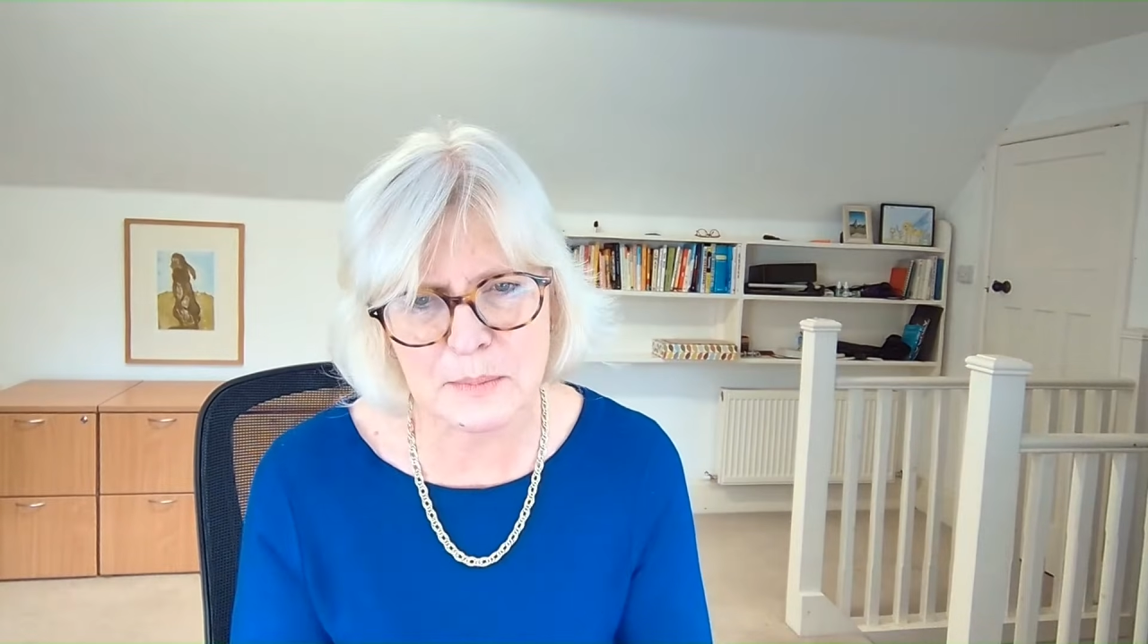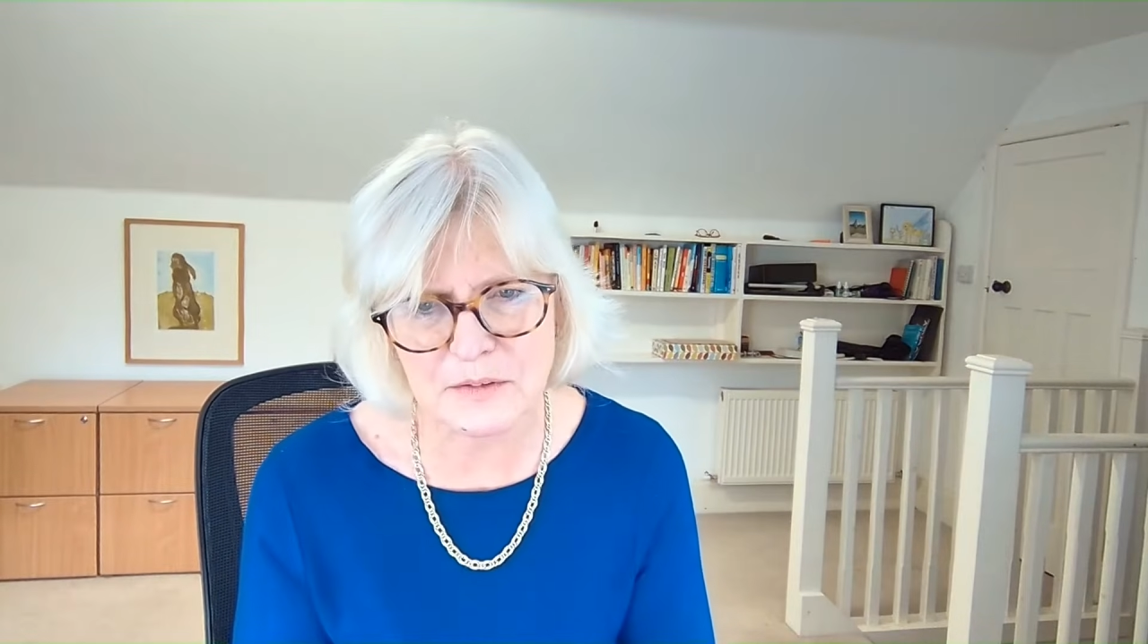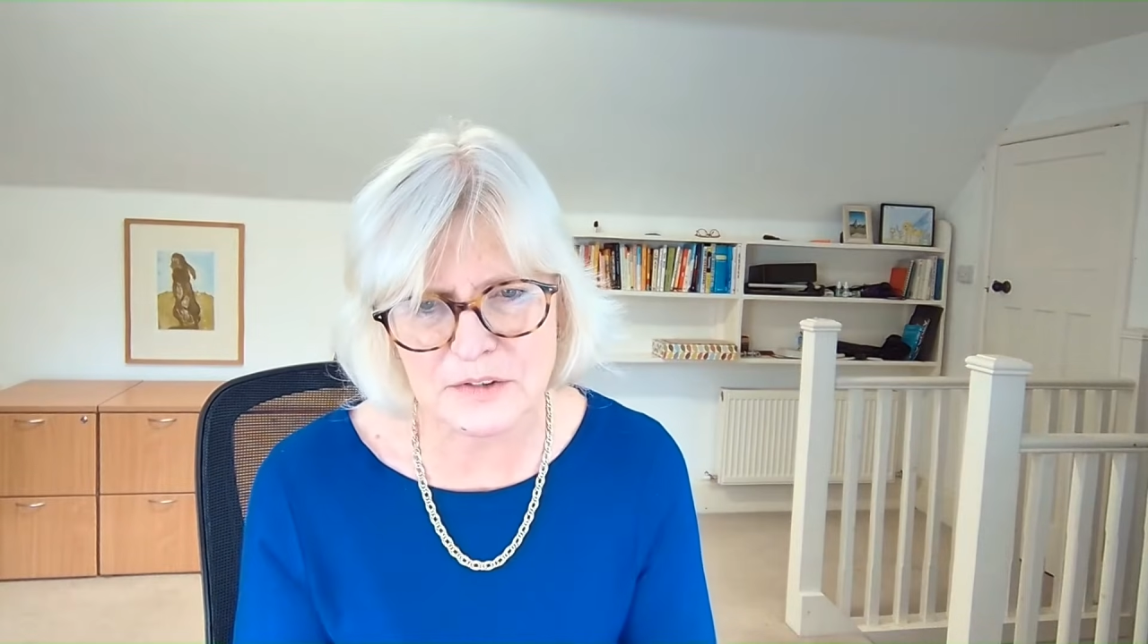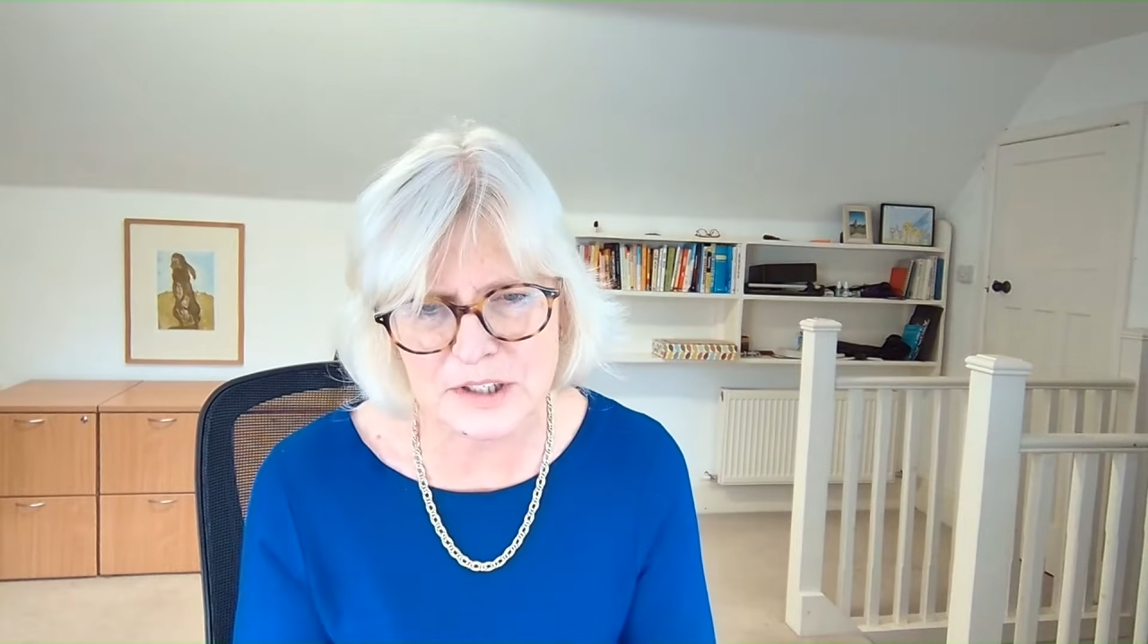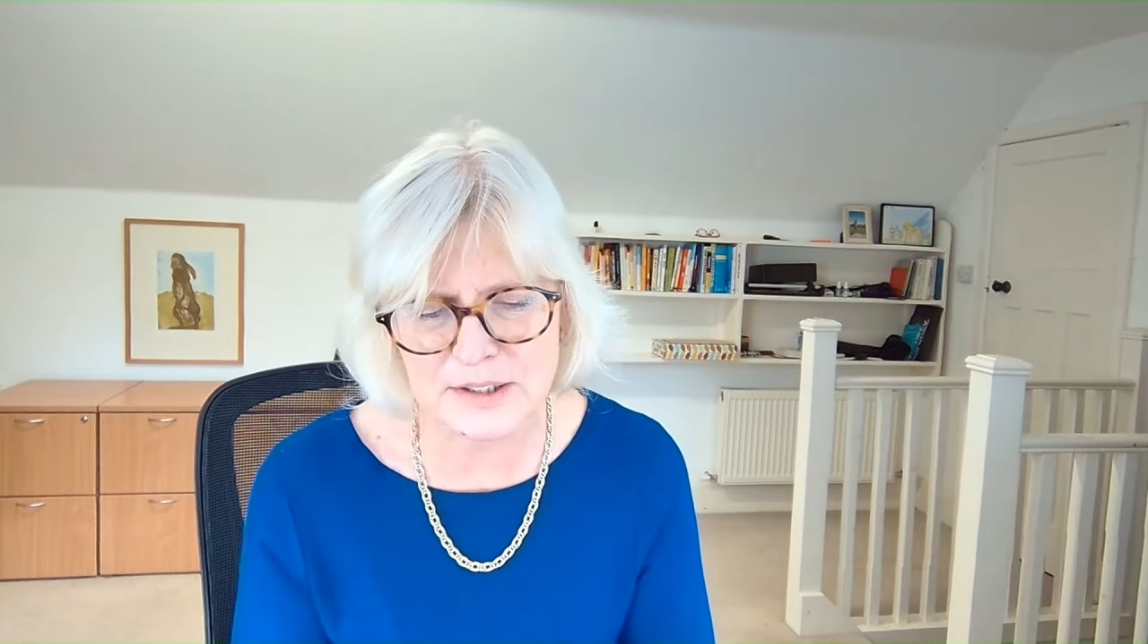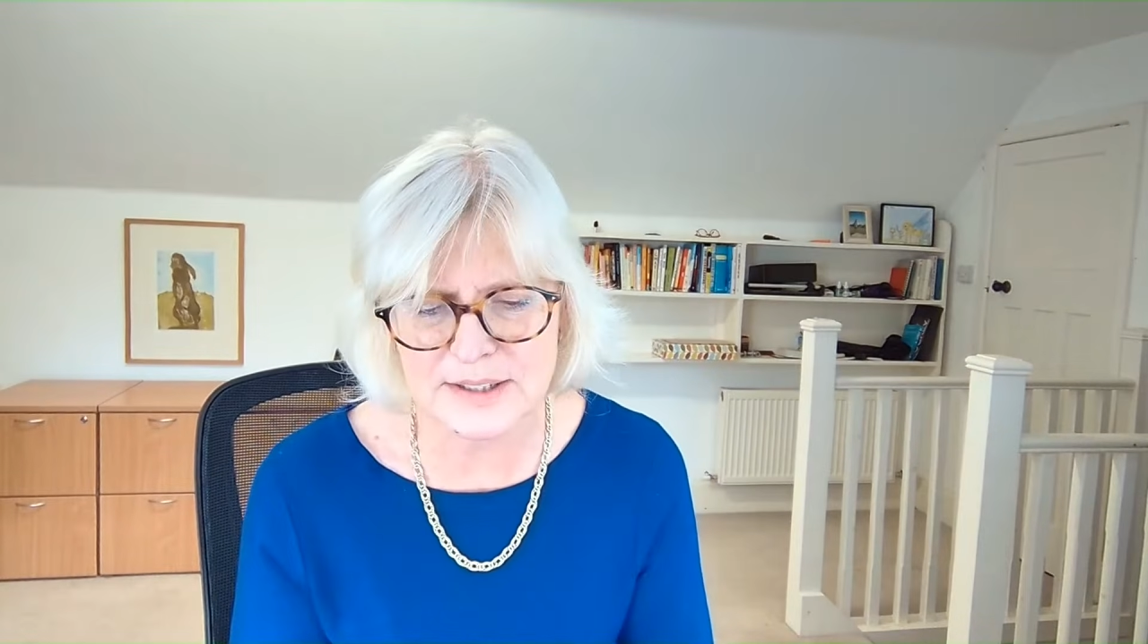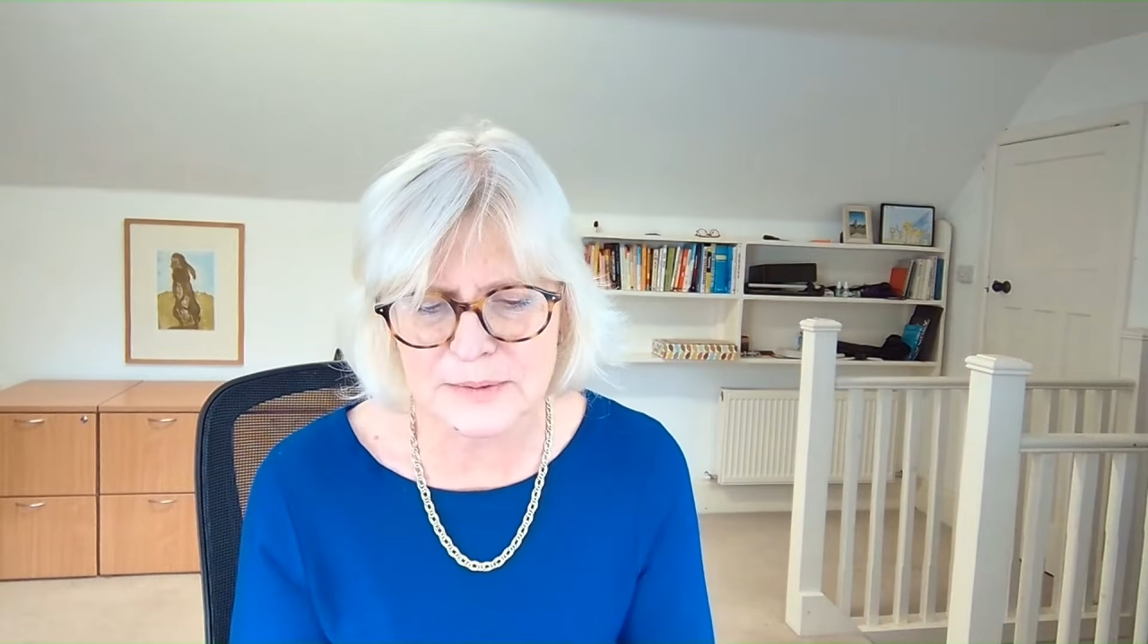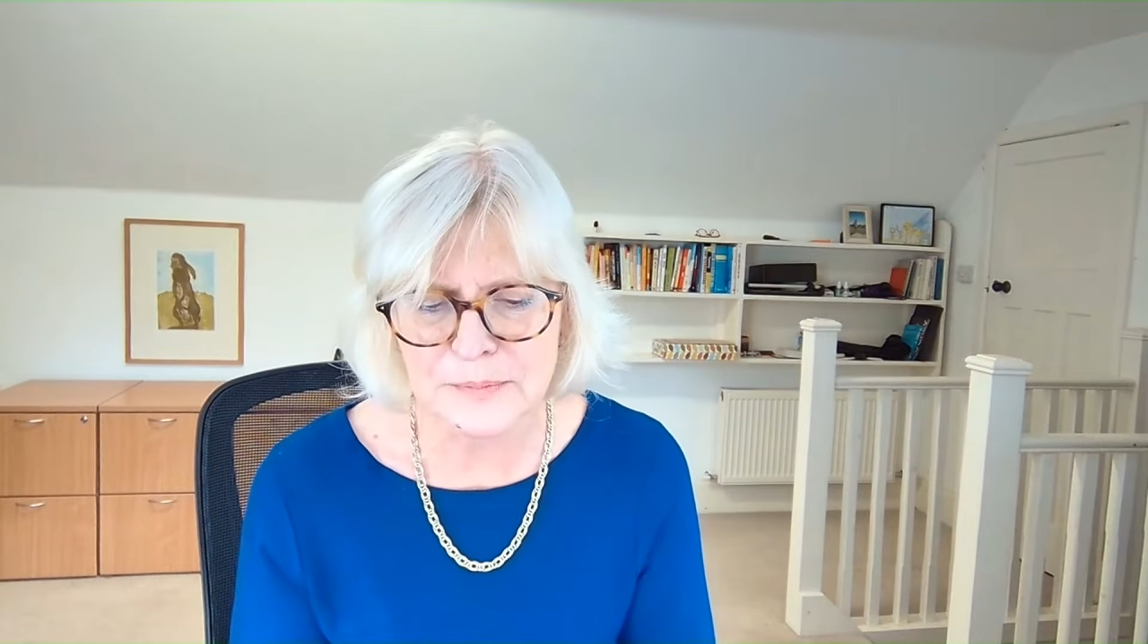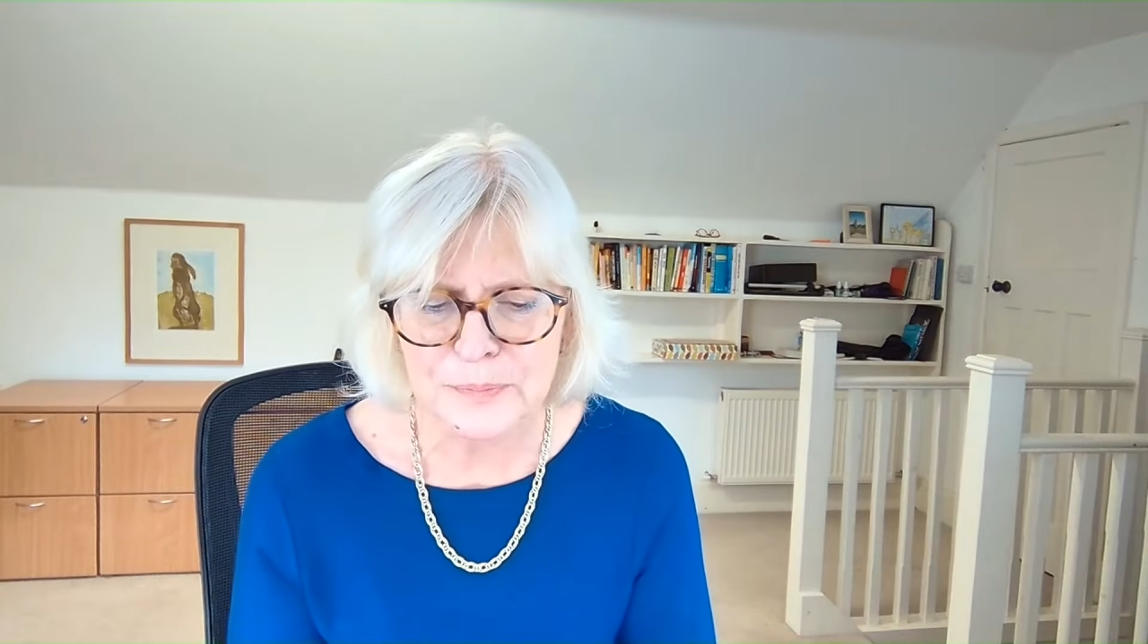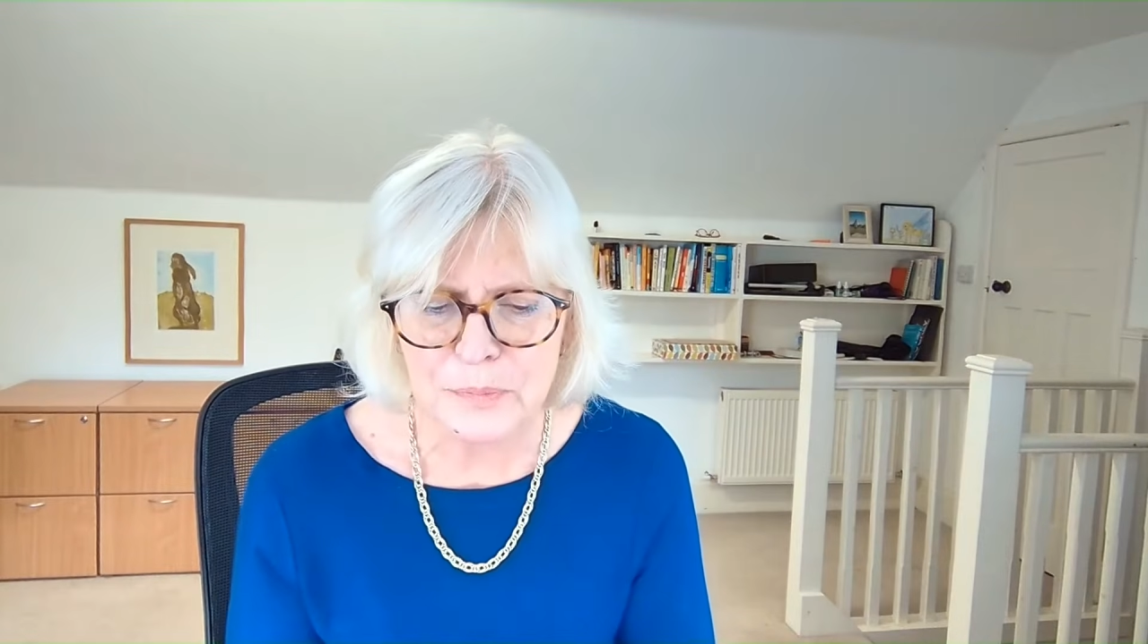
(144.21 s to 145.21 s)

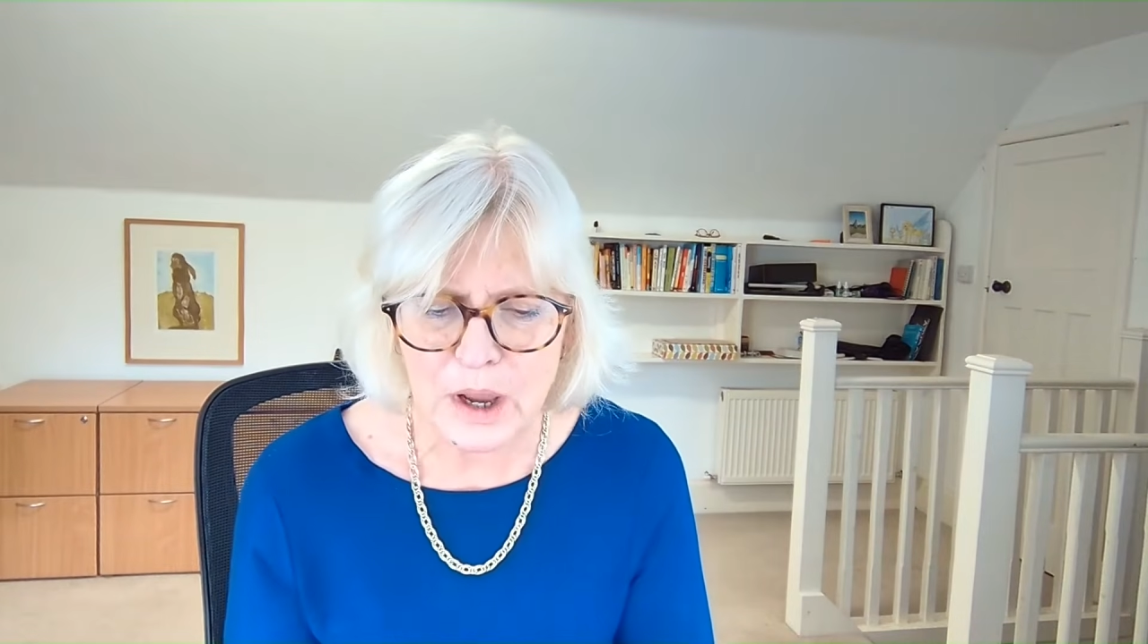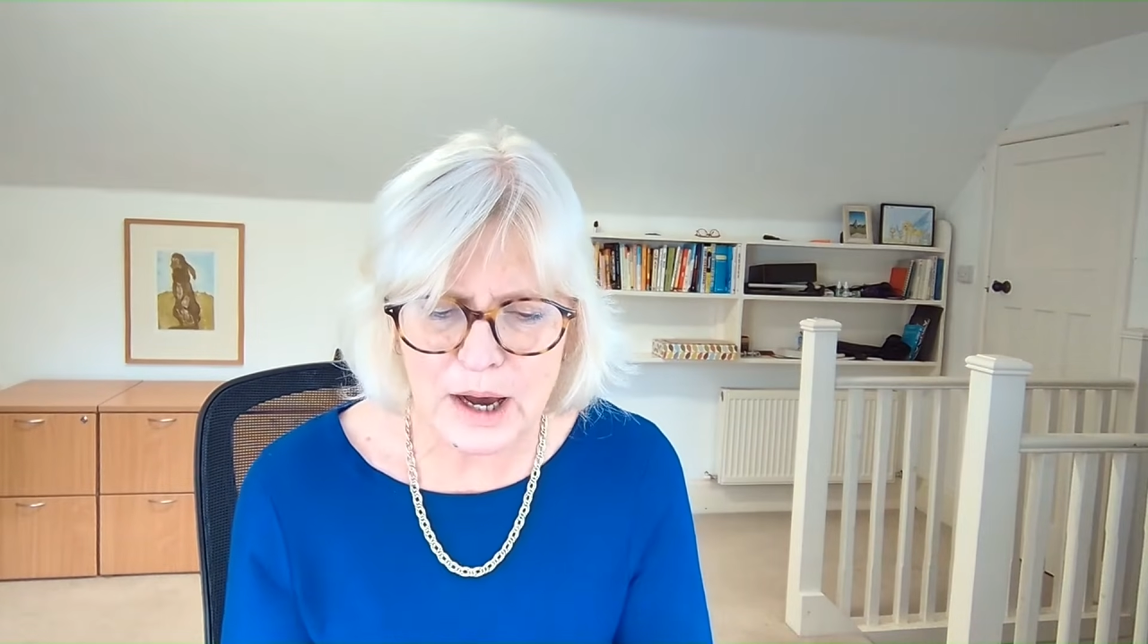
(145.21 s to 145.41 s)
evidence.